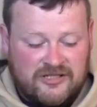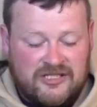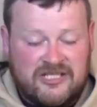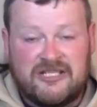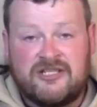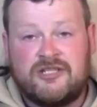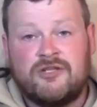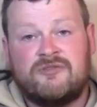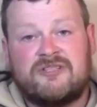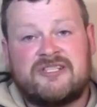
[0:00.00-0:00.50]

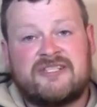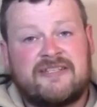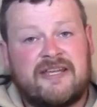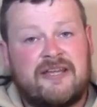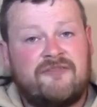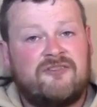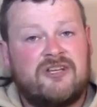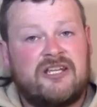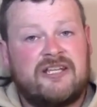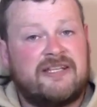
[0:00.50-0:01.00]
to do it
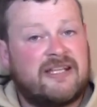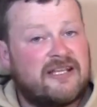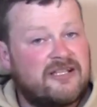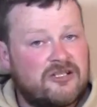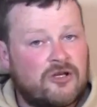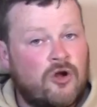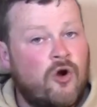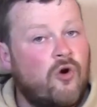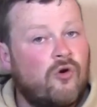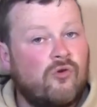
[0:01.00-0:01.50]
safely,
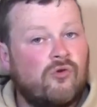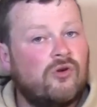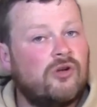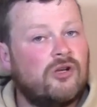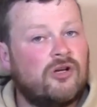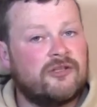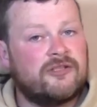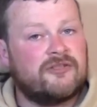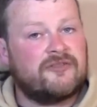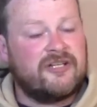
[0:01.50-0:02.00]
that's a
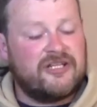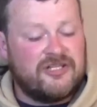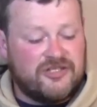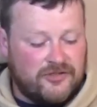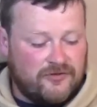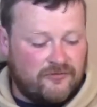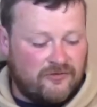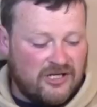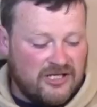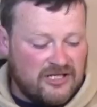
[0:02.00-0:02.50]
whole other
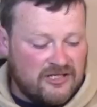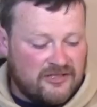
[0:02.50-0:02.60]
issue.